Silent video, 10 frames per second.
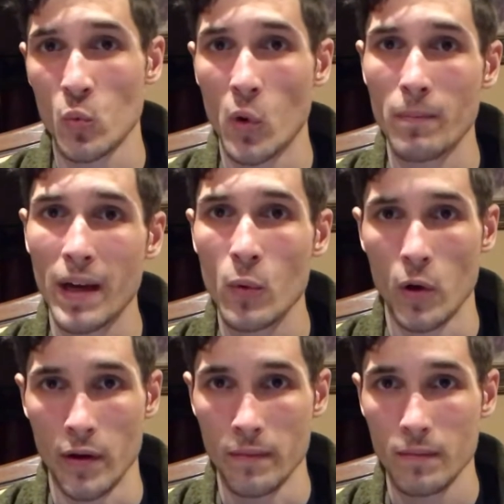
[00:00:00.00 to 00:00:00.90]
one by
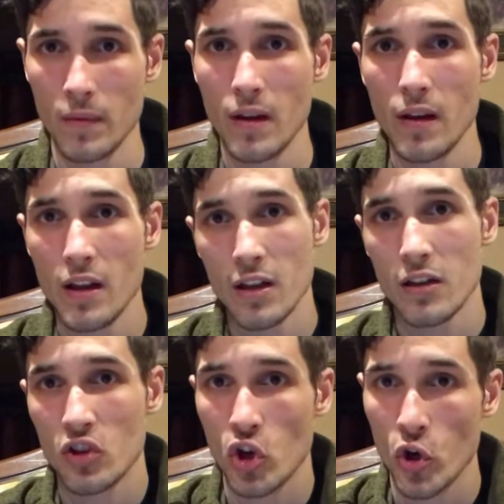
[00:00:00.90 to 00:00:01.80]
one,
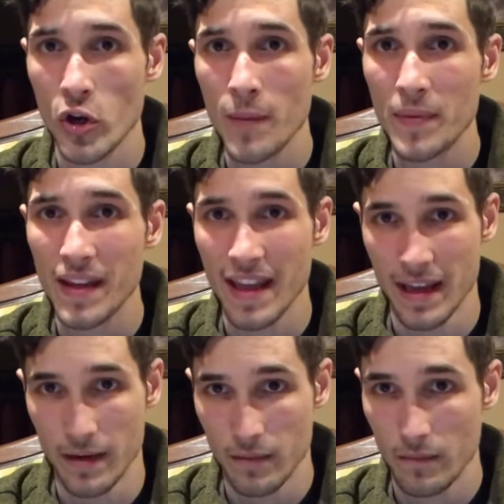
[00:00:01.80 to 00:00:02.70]
turn up the
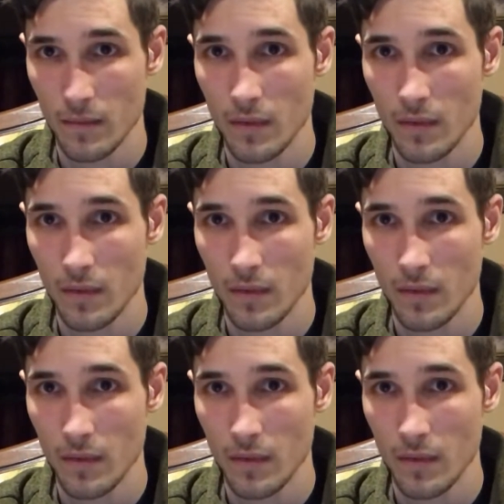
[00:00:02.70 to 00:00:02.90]
gain